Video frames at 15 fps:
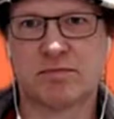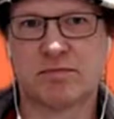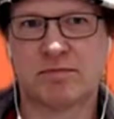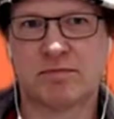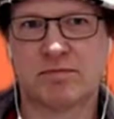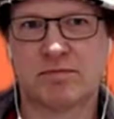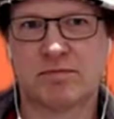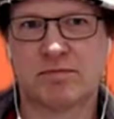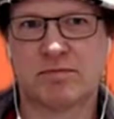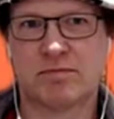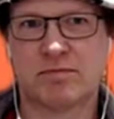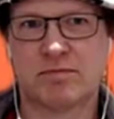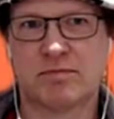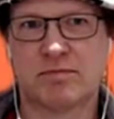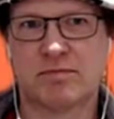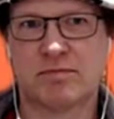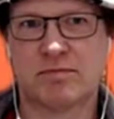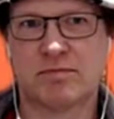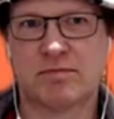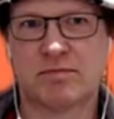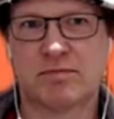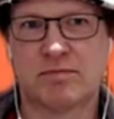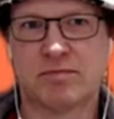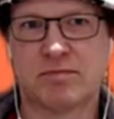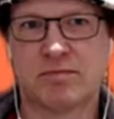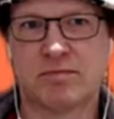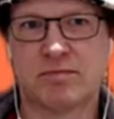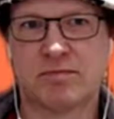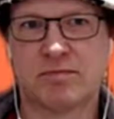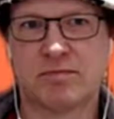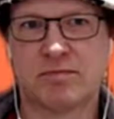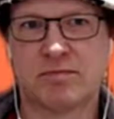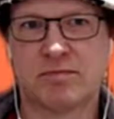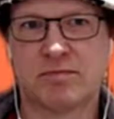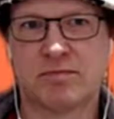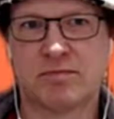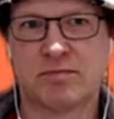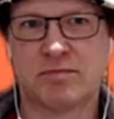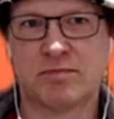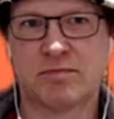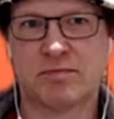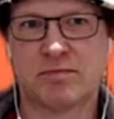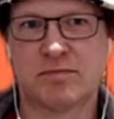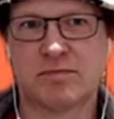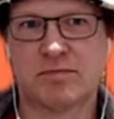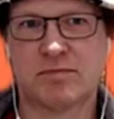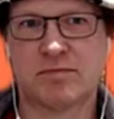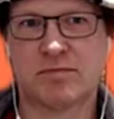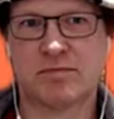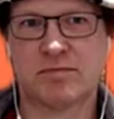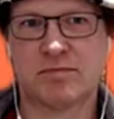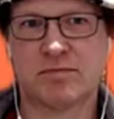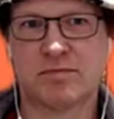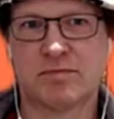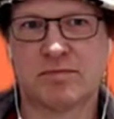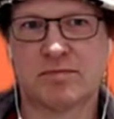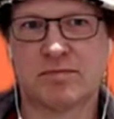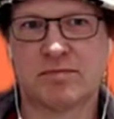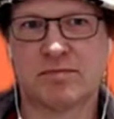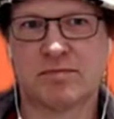This person isn't speaking.